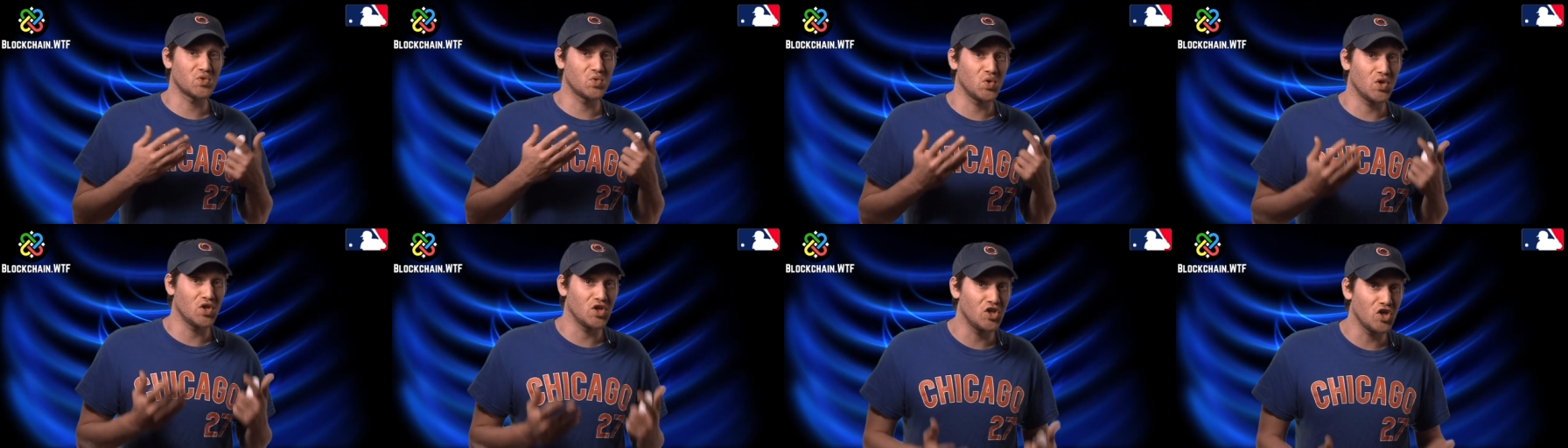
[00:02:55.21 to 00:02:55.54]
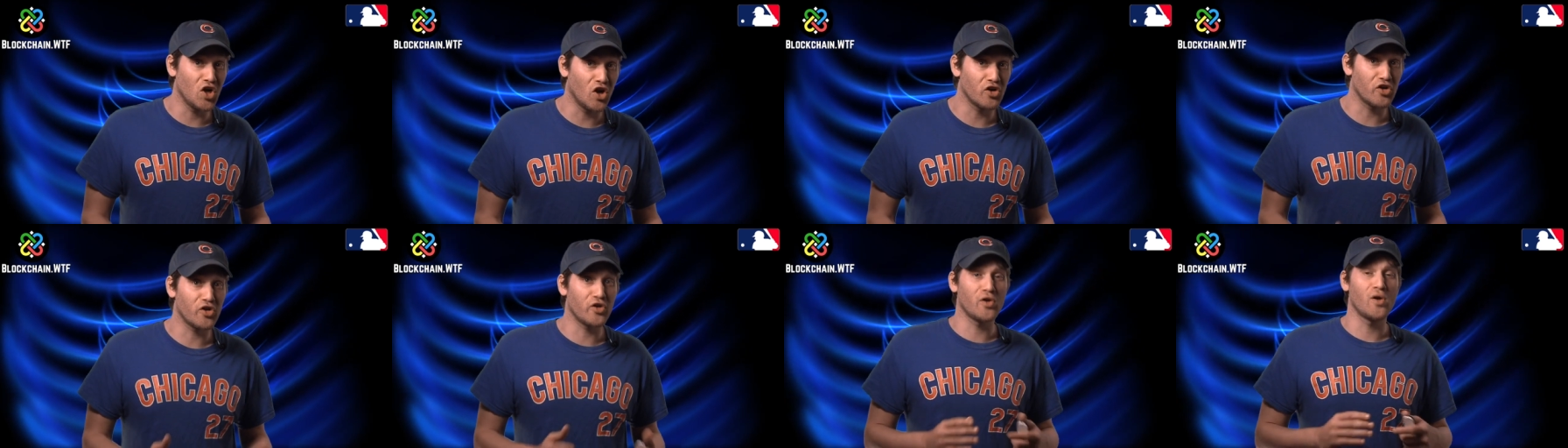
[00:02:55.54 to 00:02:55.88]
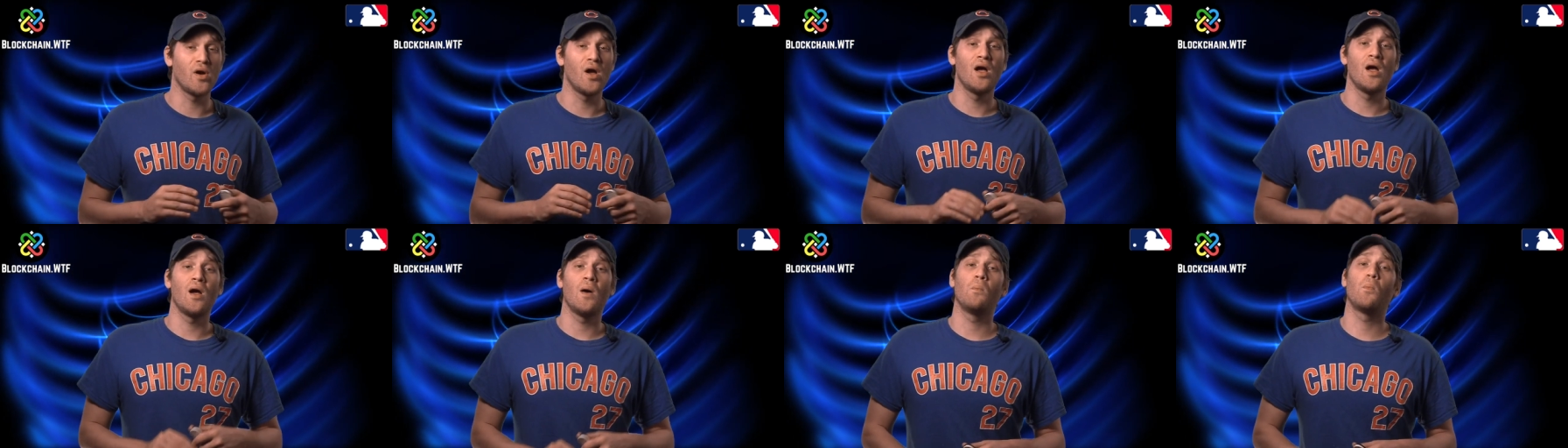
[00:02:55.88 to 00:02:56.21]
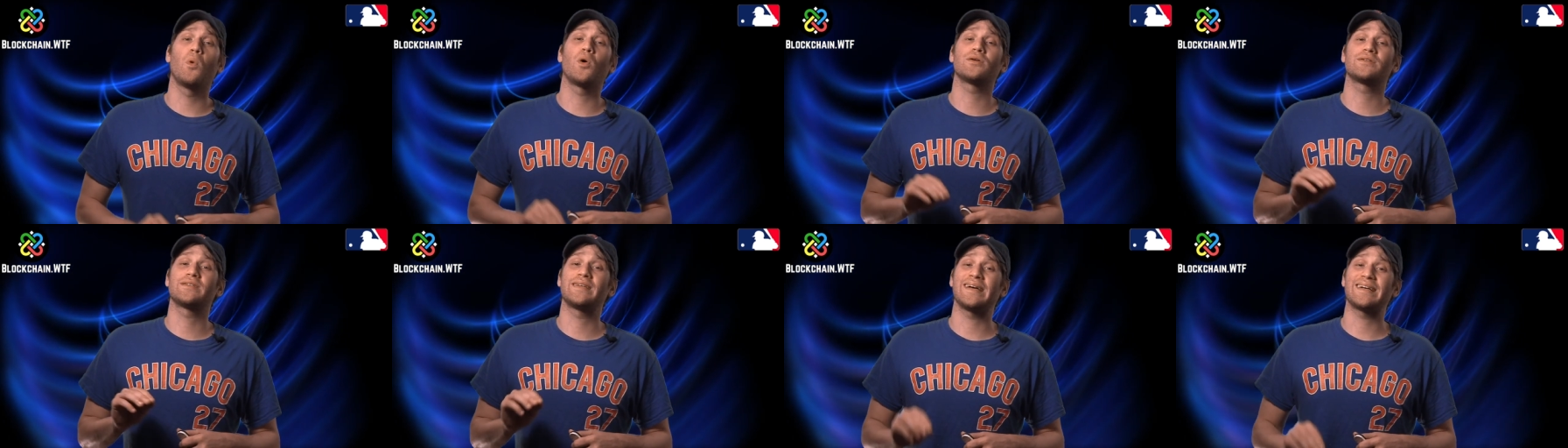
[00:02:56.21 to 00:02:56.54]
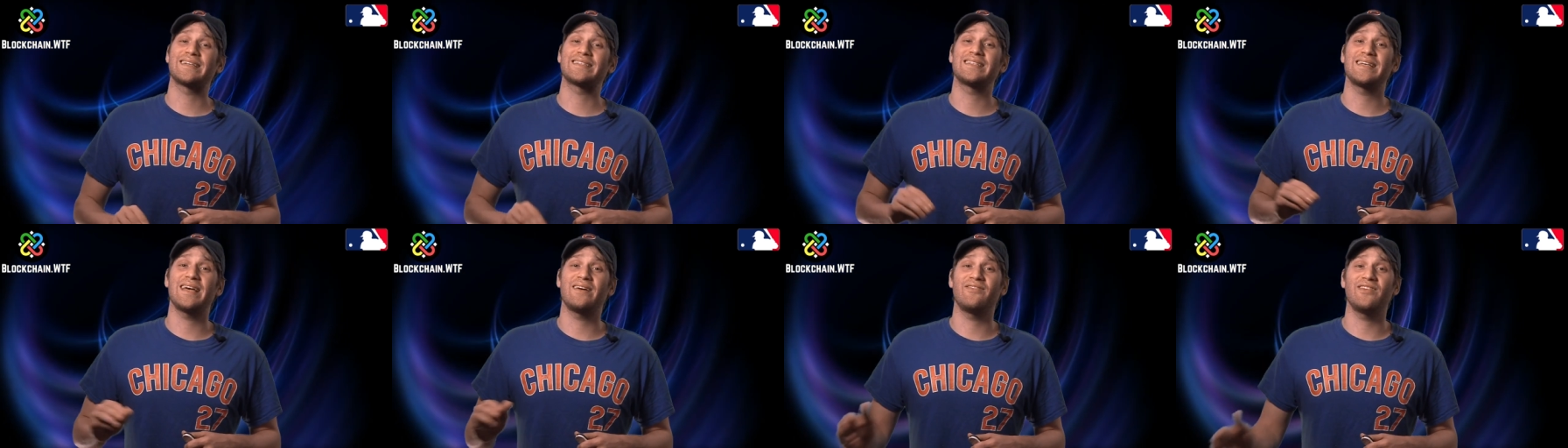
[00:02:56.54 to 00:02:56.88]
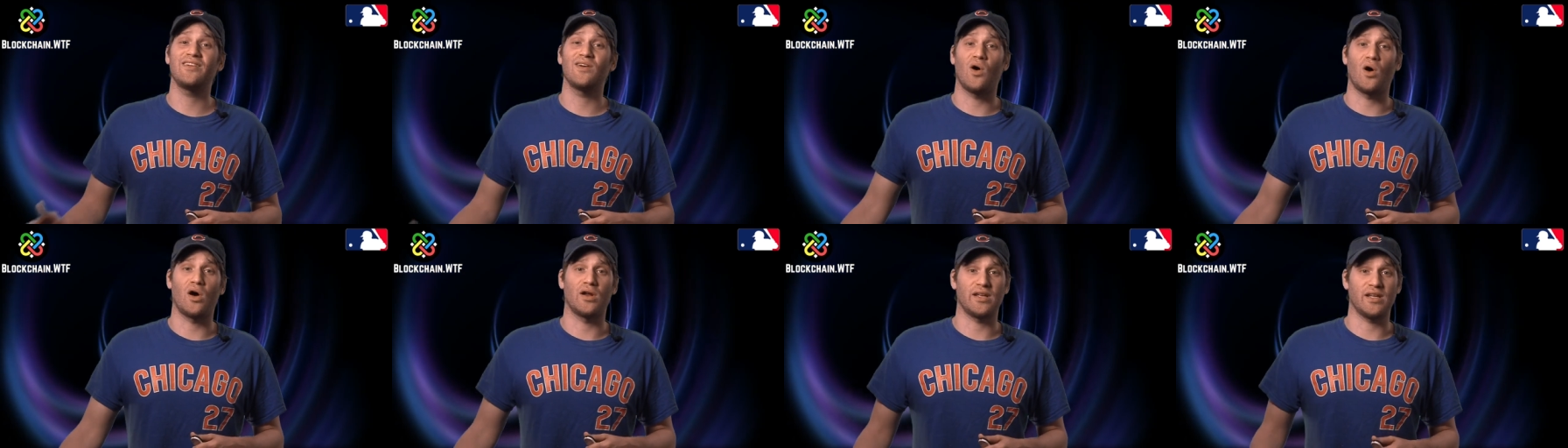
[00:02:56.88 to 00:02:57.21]
to a younger, more tech
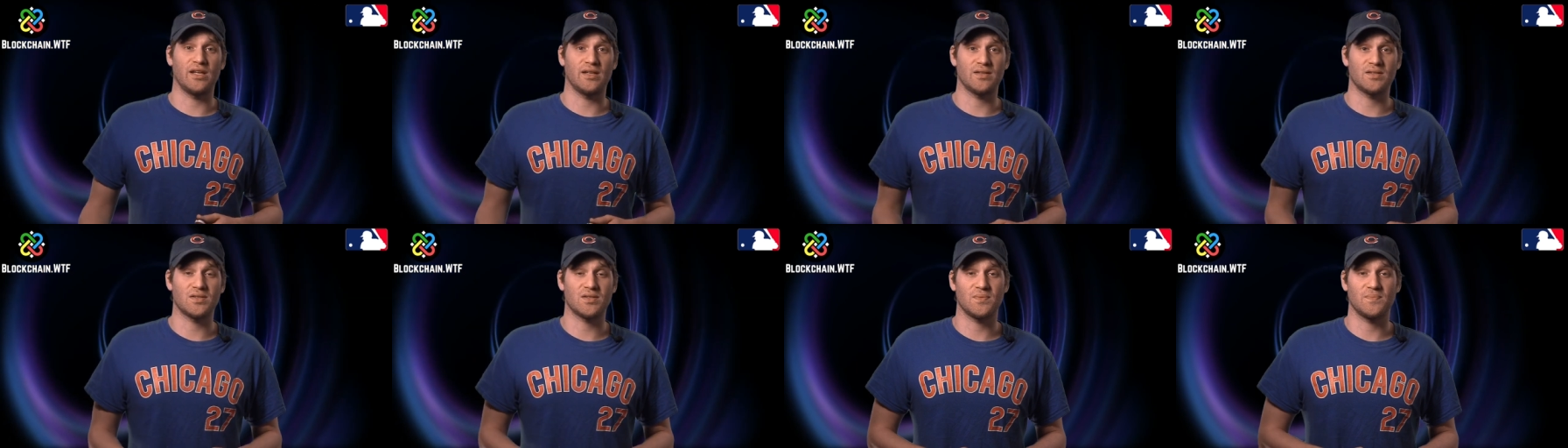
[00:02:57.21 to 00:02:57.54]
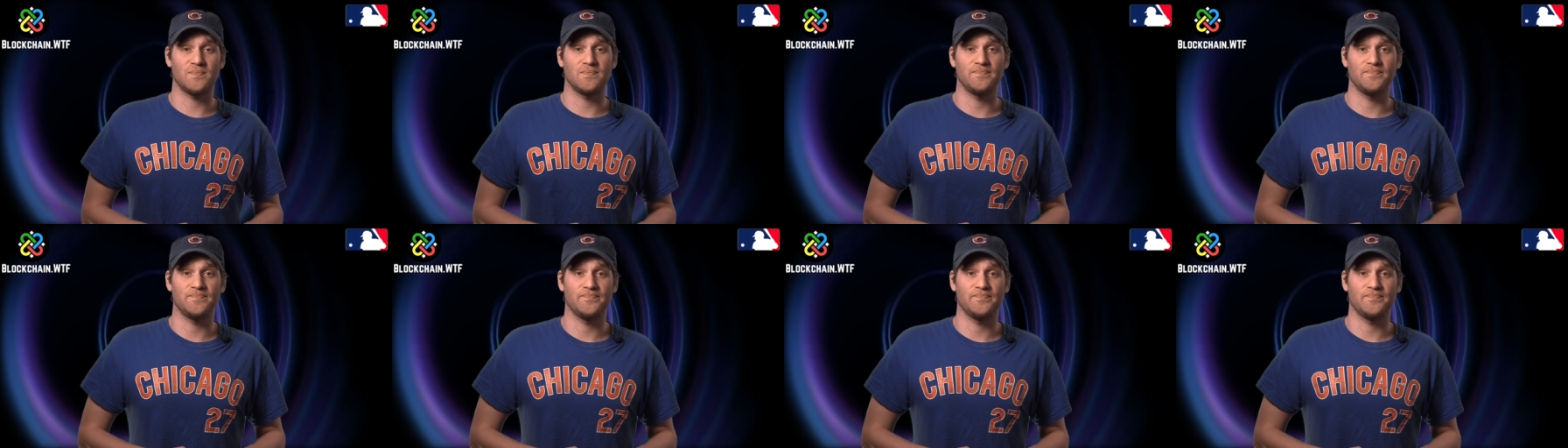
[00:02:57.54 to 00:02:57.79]
savvy audience.